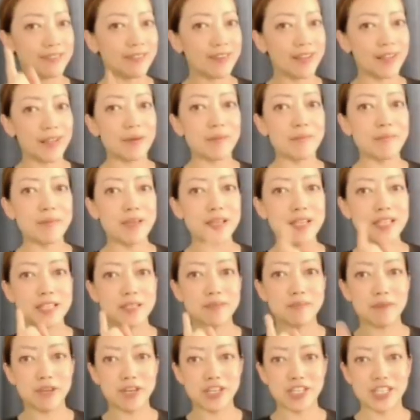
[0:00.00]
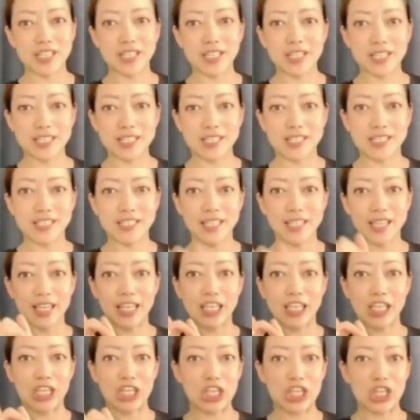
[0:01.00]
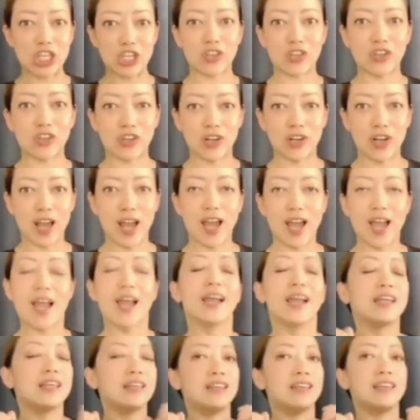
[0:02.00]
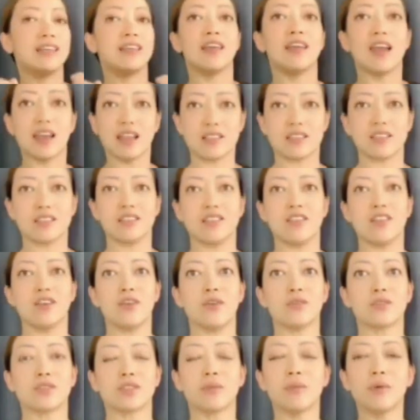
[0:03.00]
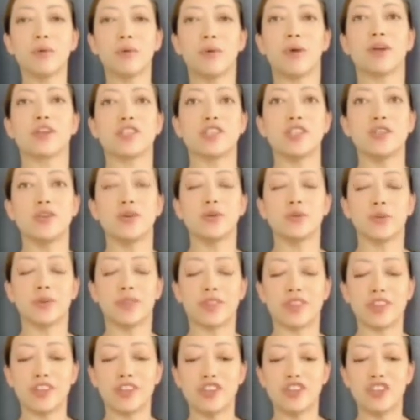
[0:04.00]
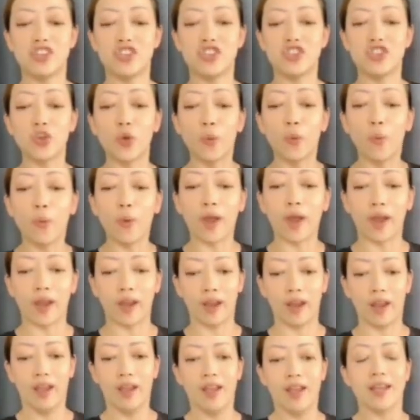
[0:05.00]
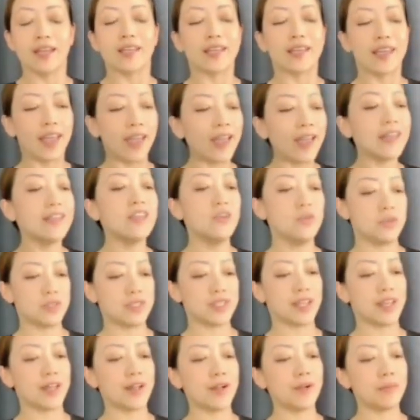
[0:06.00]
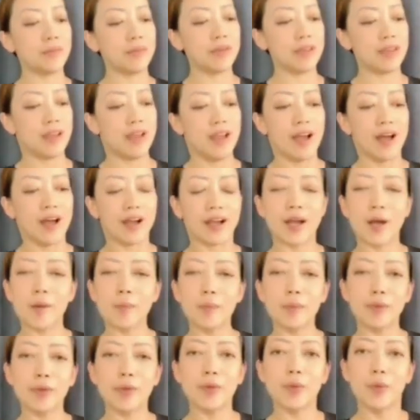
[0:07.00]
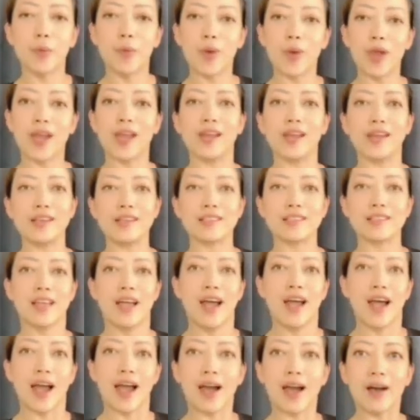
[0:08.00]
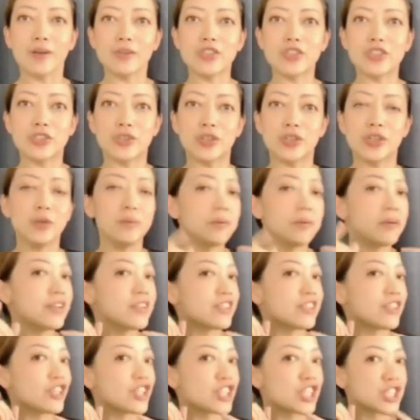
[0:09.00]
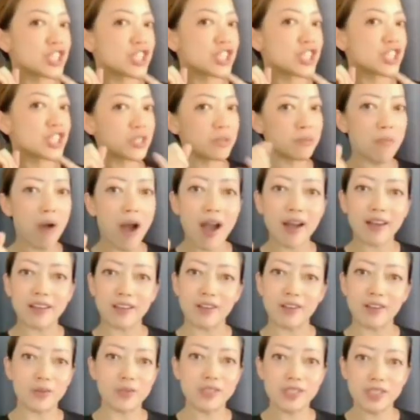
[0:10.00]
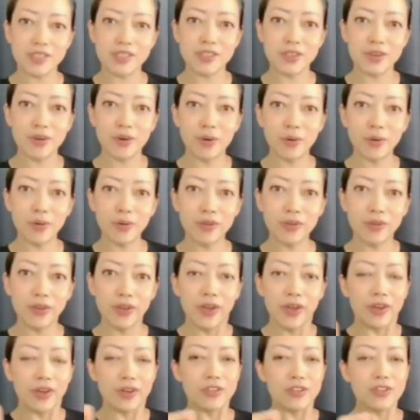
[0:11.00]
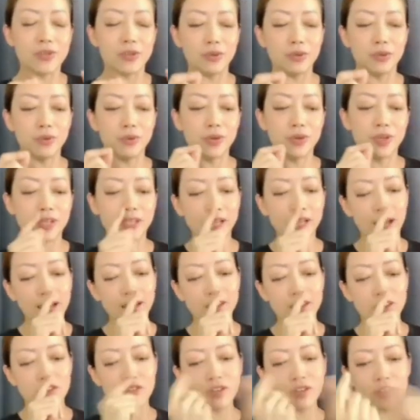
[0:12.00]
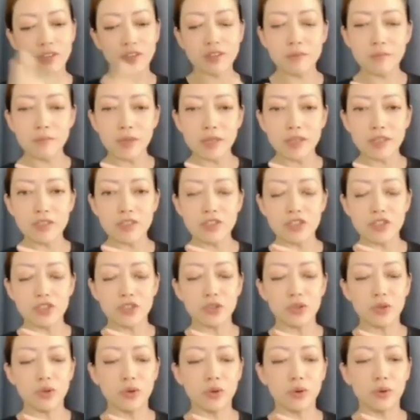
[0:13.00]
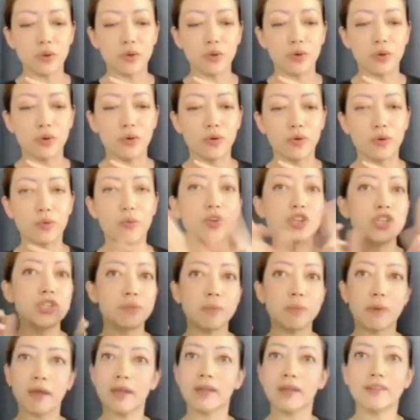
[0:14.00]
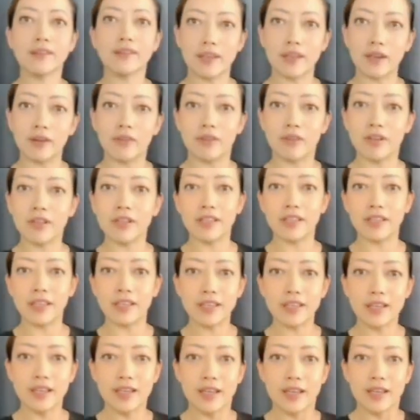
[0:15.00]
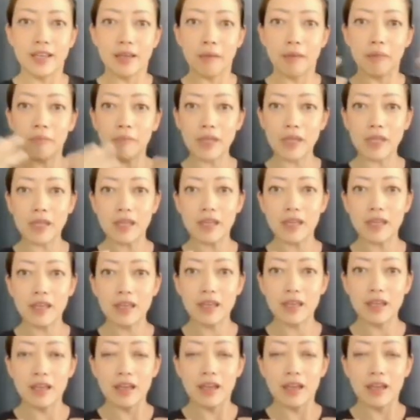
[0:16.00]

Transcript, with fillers: Development Specialist here. Yes, you know, someone who actually knows what they're doing. Can you tell me a couple of ways how to, you know, because they're smart, you know, 6-year-old, to kind of trick them into respecting, really, me,